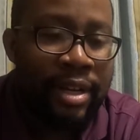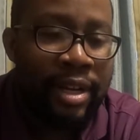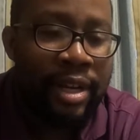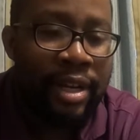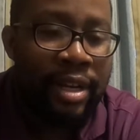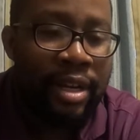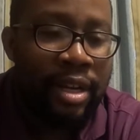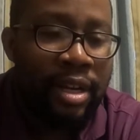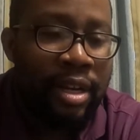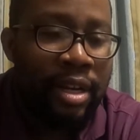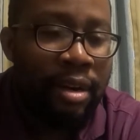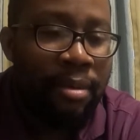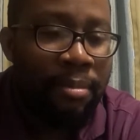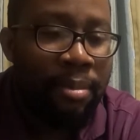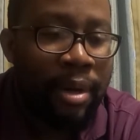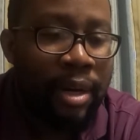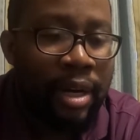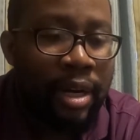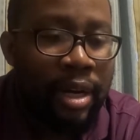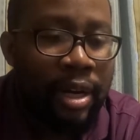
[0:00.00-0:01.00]
right?
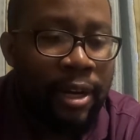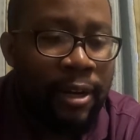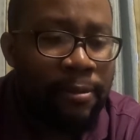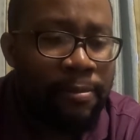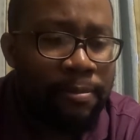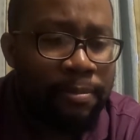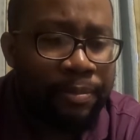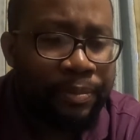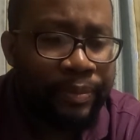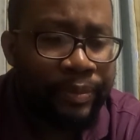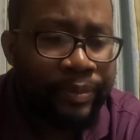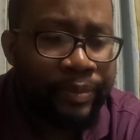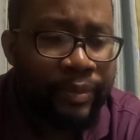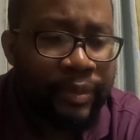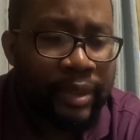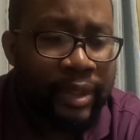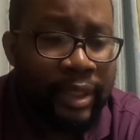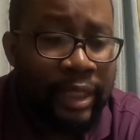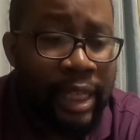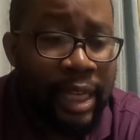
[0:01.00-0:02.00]
But
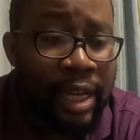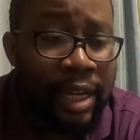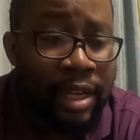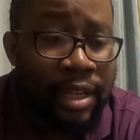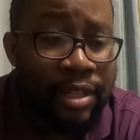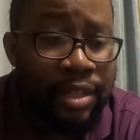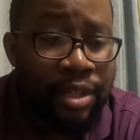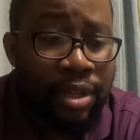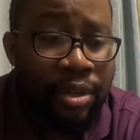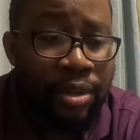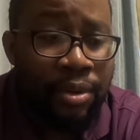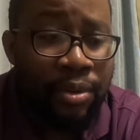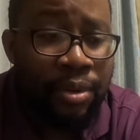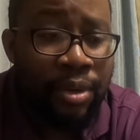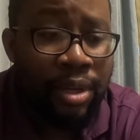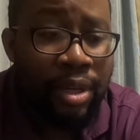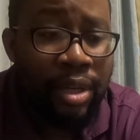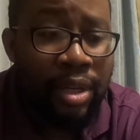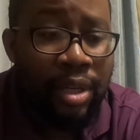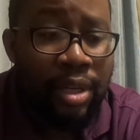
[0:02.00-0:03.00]
yeah,
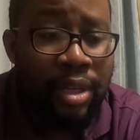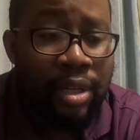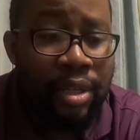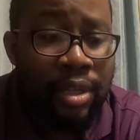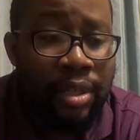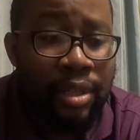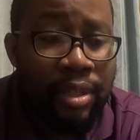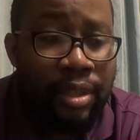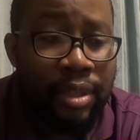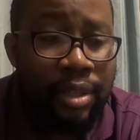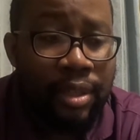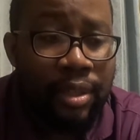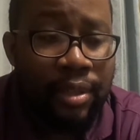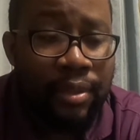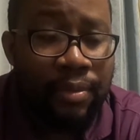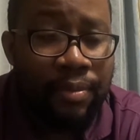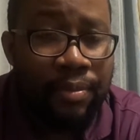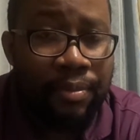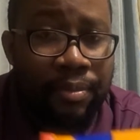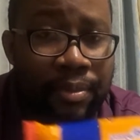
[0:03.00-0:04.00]
so
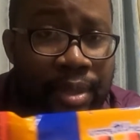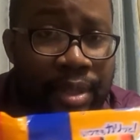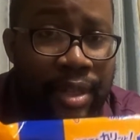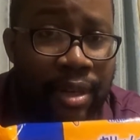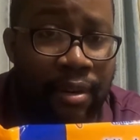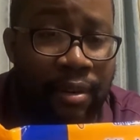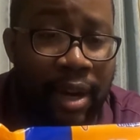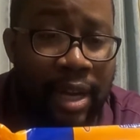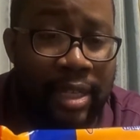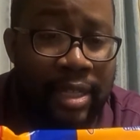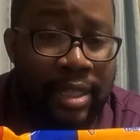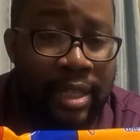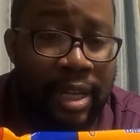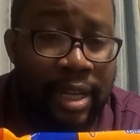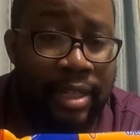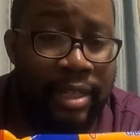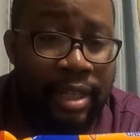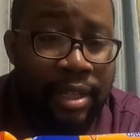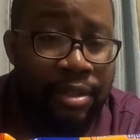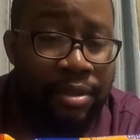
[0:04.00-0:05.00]
these are rice
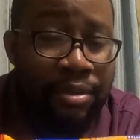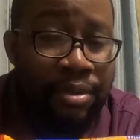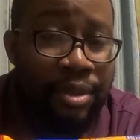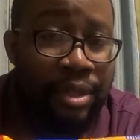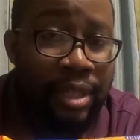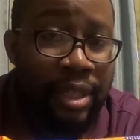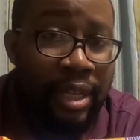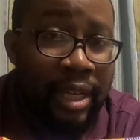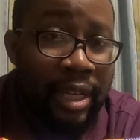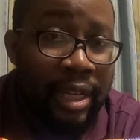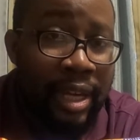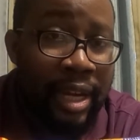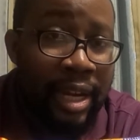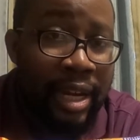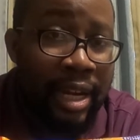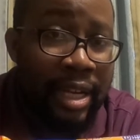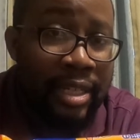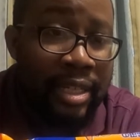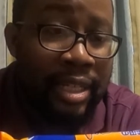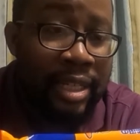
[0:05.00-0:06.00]
snacks that you usually can
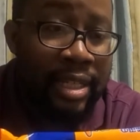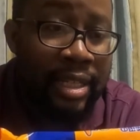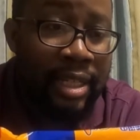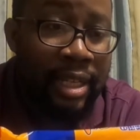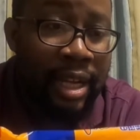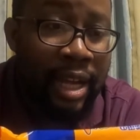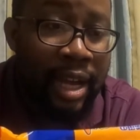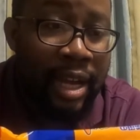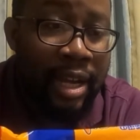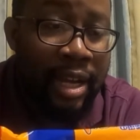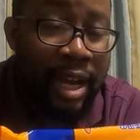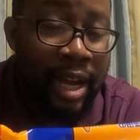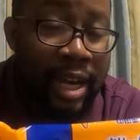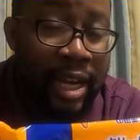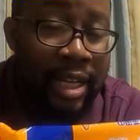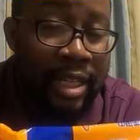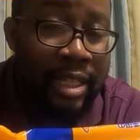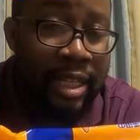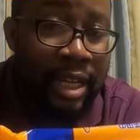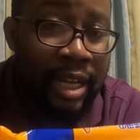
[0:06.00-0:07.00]
get as an izakaya, at
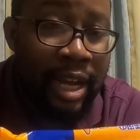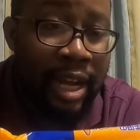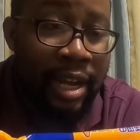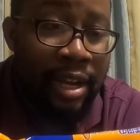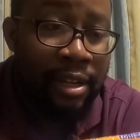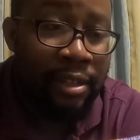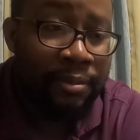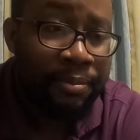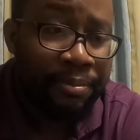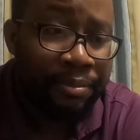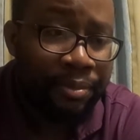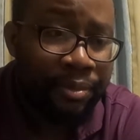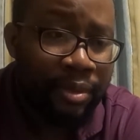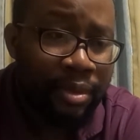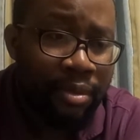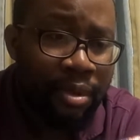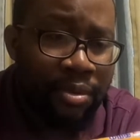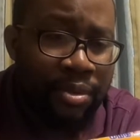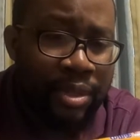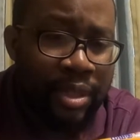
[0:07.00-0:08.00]
an izakaya.
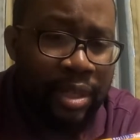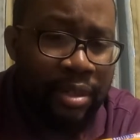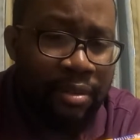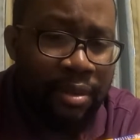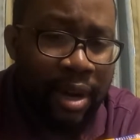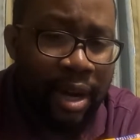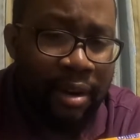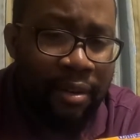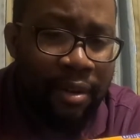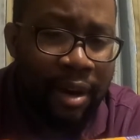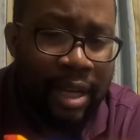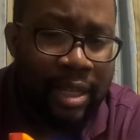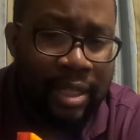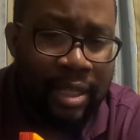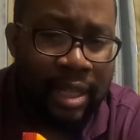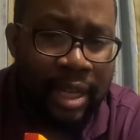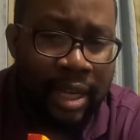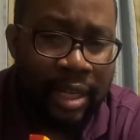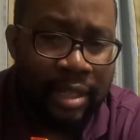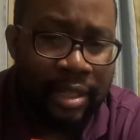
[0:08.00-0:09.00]
Roasted rice
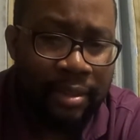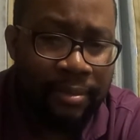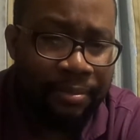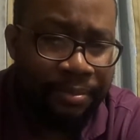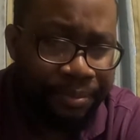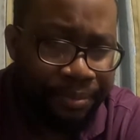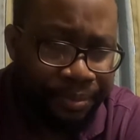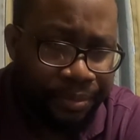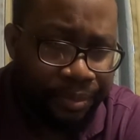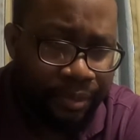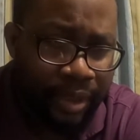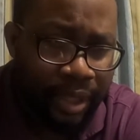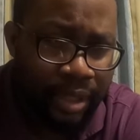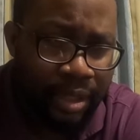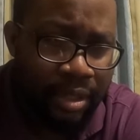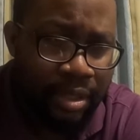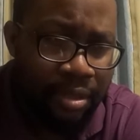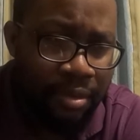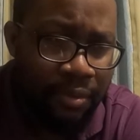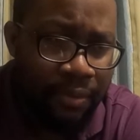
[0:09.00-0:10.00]
snacks,
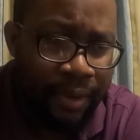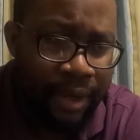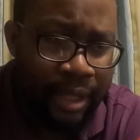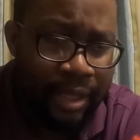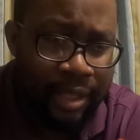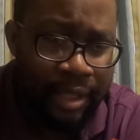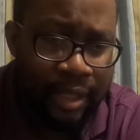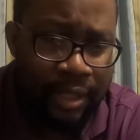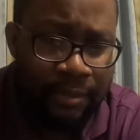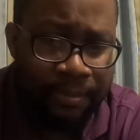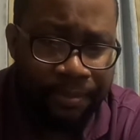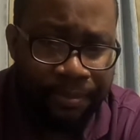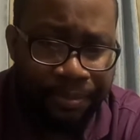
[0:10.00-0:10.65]
nothing too fancy,